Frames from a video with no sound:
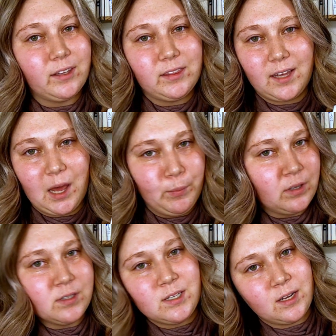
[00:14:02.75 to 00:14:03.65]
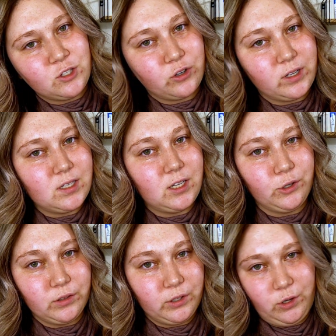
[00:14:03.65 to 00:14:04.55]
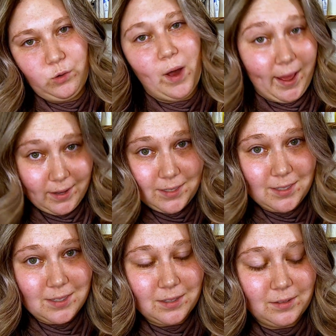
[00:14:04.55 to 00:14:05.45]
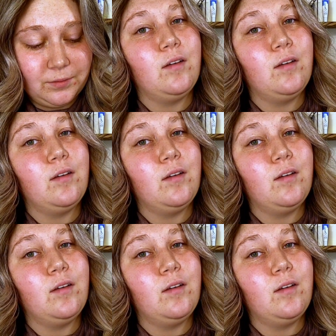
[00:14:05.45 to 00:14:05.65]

like the chemical sunscreens here in the US.